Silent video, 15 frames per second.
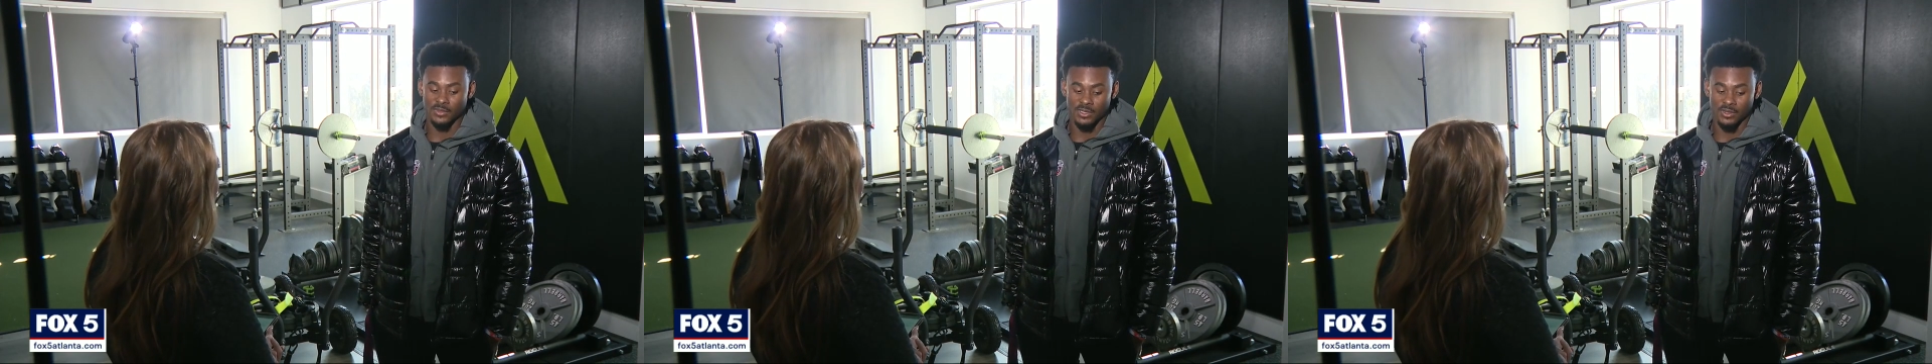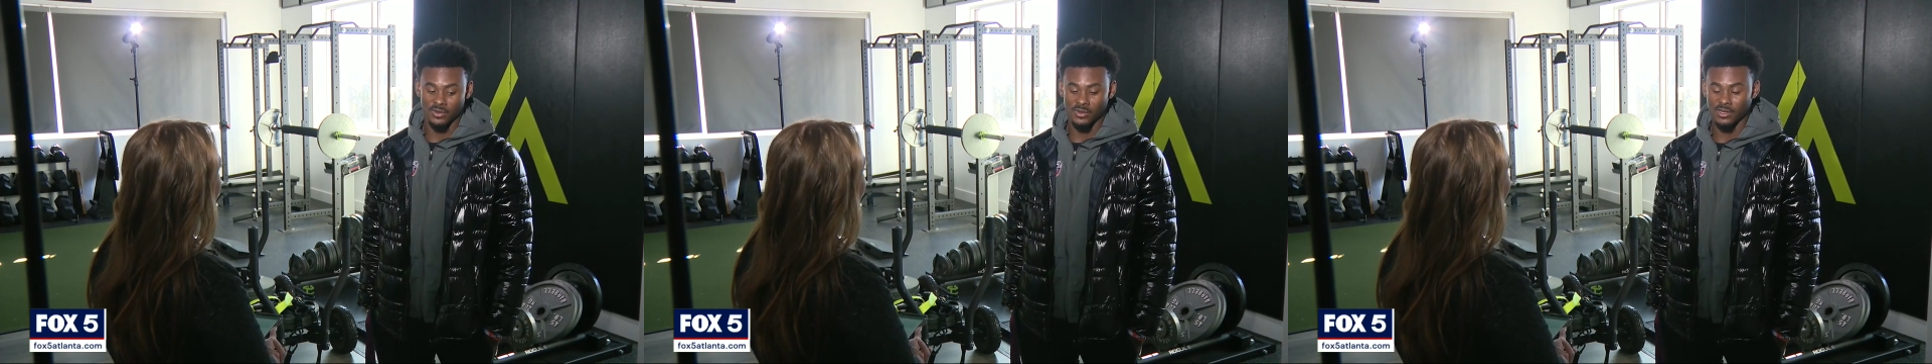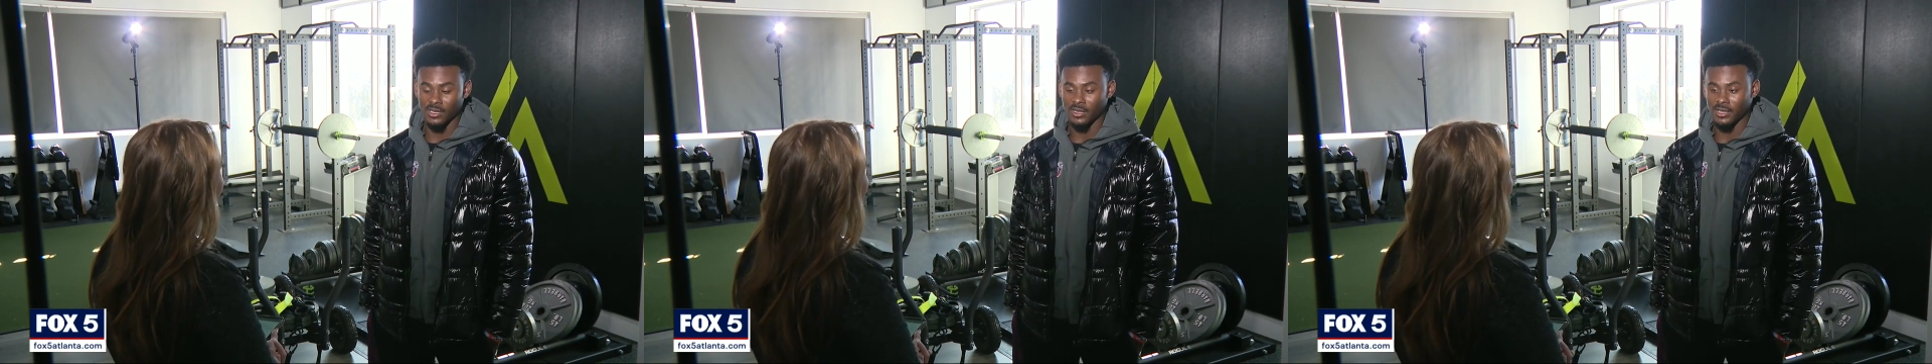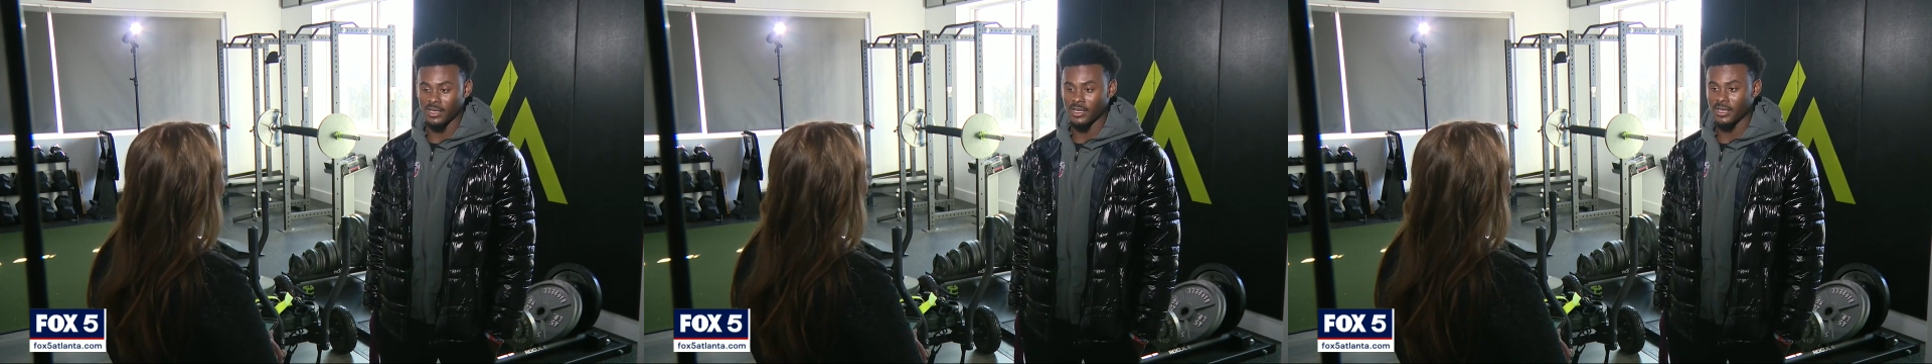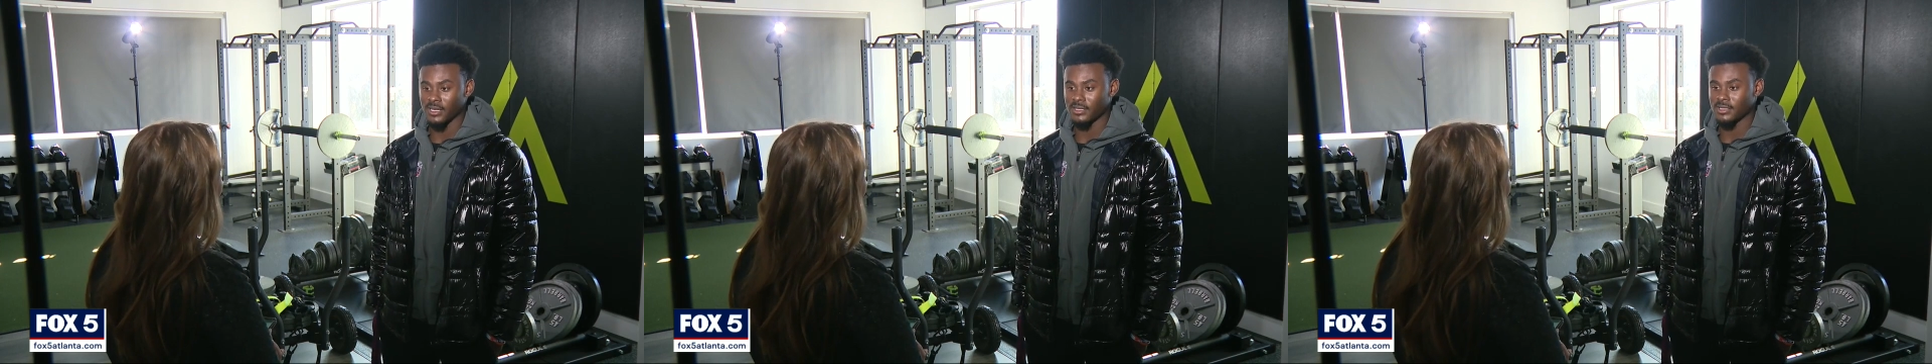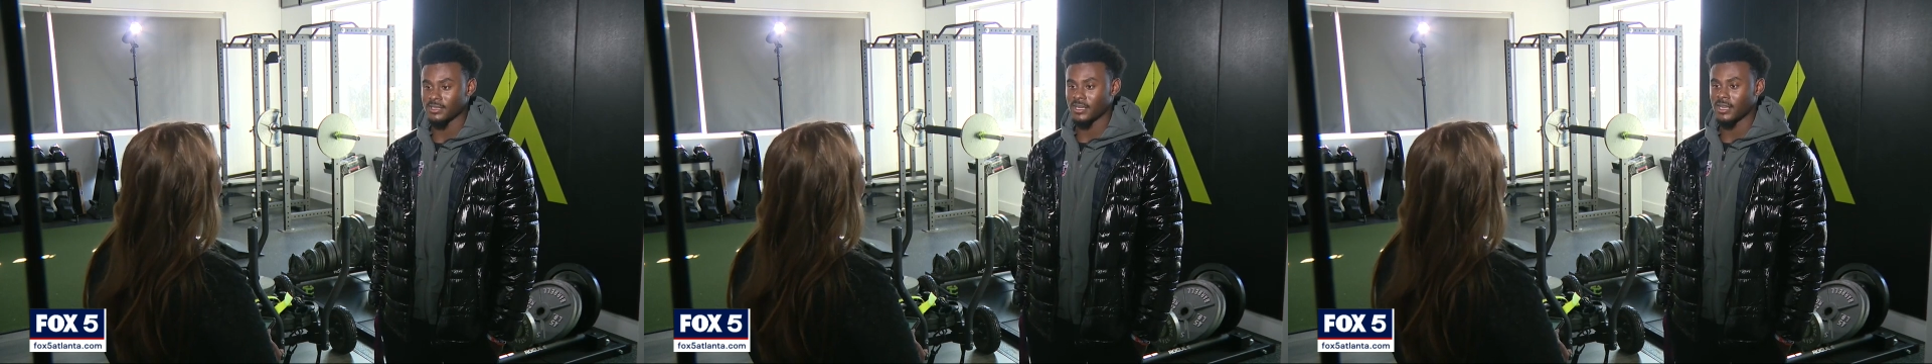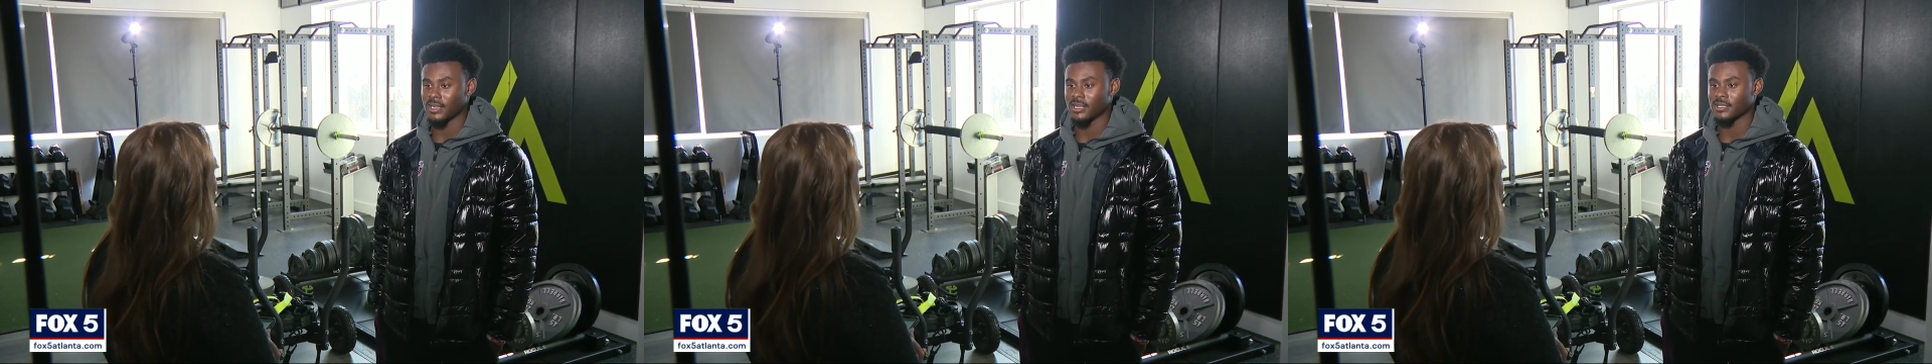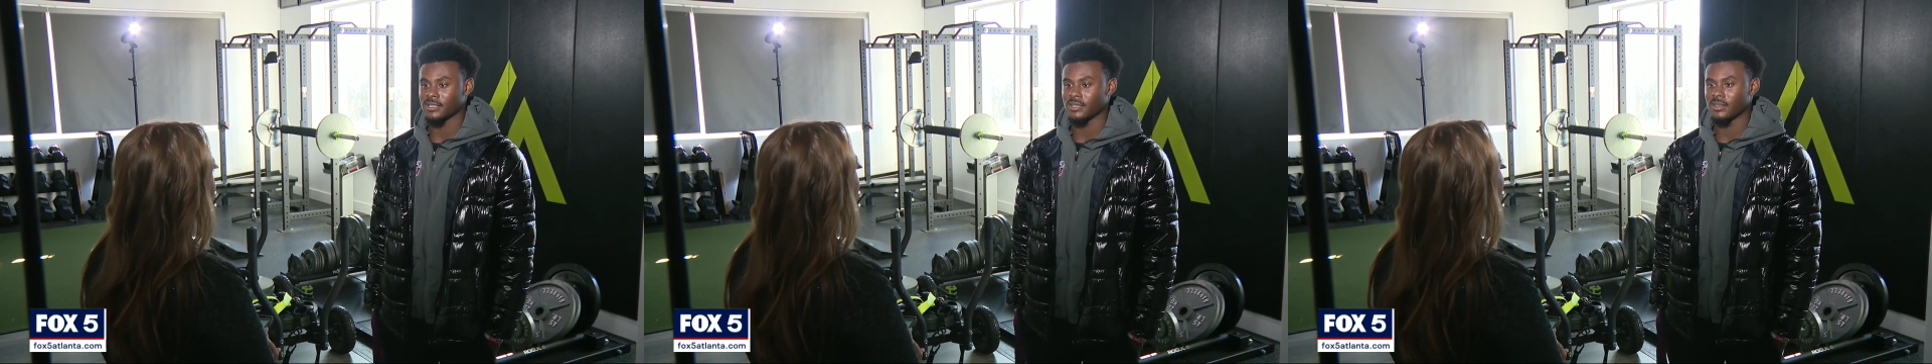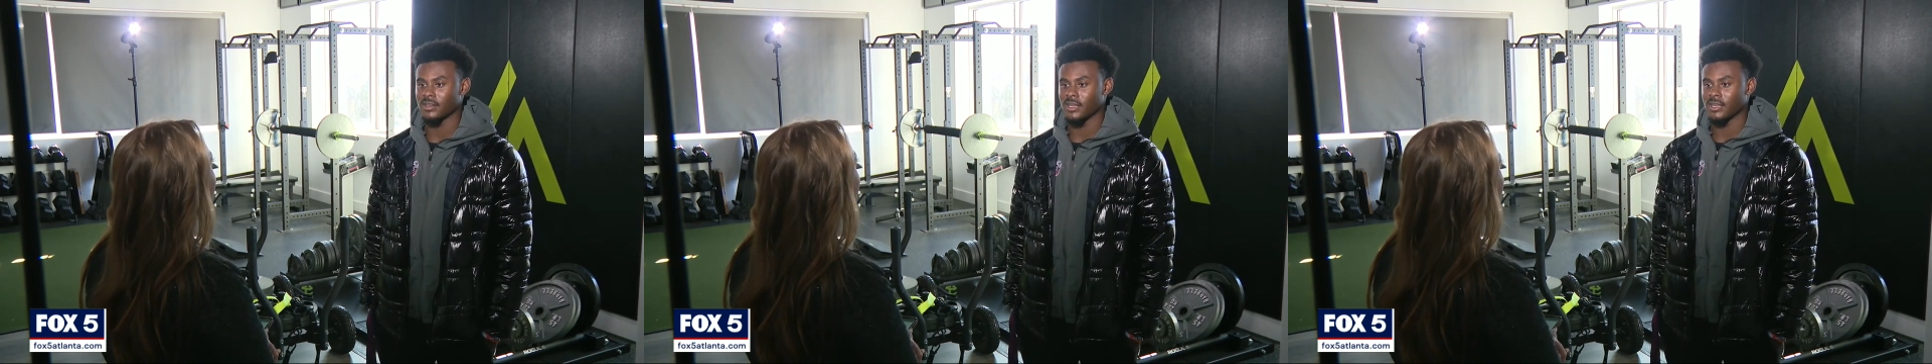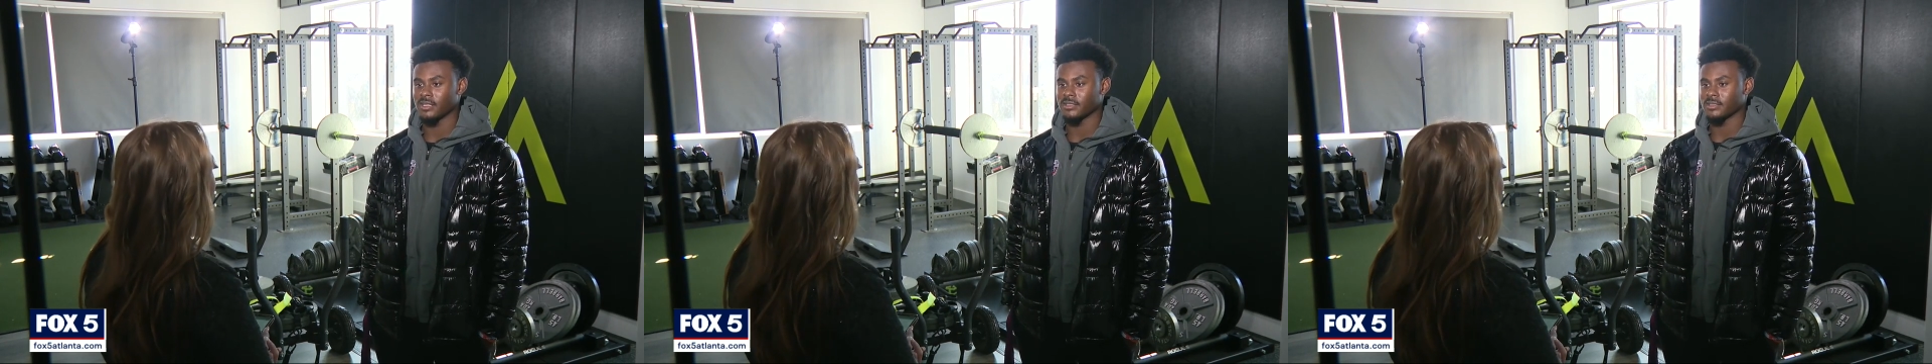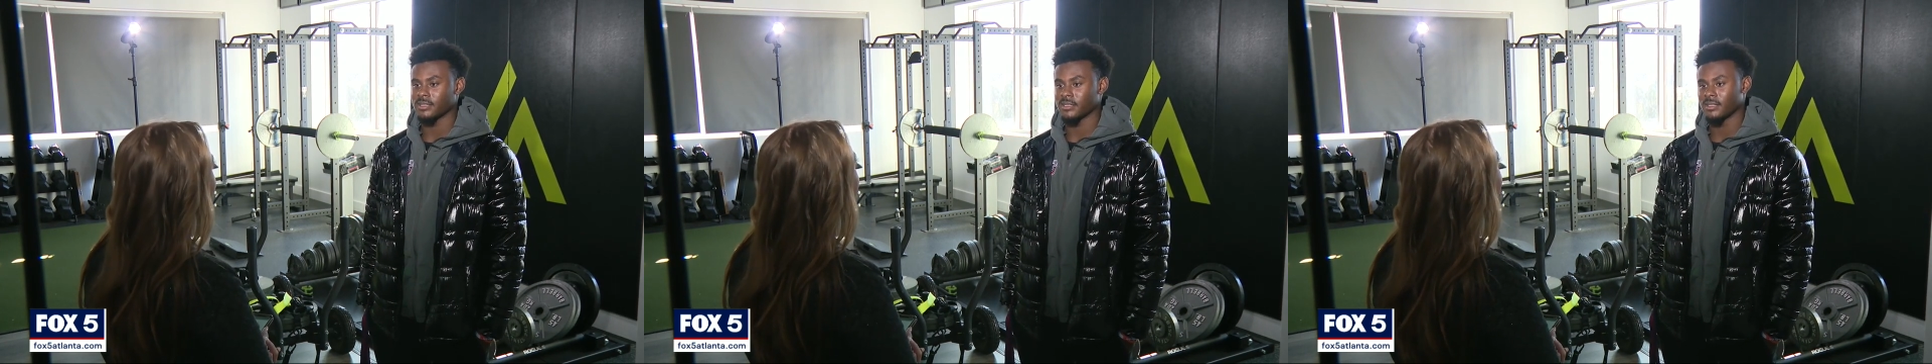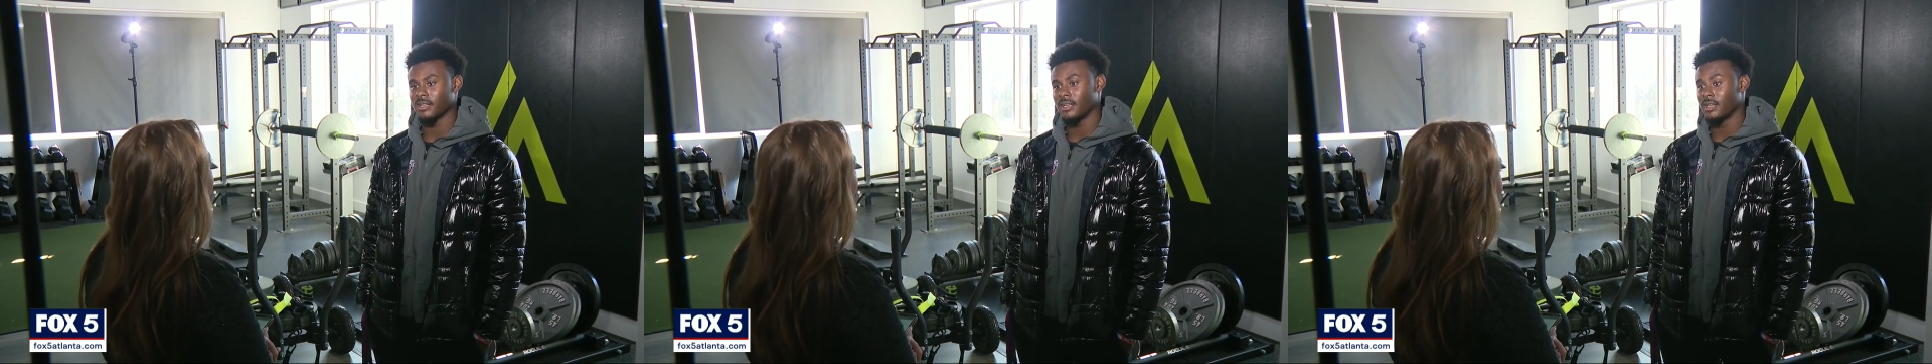you know, a little kid just out there tailgating to